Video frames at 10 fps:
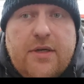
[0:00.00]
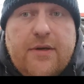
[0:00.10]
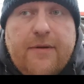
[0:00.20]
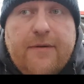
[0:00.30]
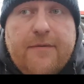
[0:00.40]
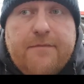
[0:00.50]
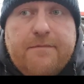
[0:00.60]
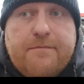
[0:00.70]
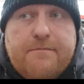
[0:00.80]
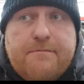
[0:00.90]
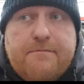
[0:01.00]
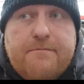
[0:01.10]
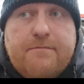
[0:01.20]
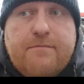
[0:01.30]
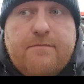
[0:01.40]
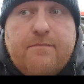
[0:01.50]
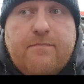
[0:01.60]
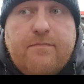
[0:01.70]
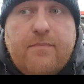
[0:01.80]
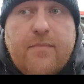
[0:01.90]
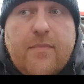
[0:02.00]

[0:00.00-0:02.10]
(silence)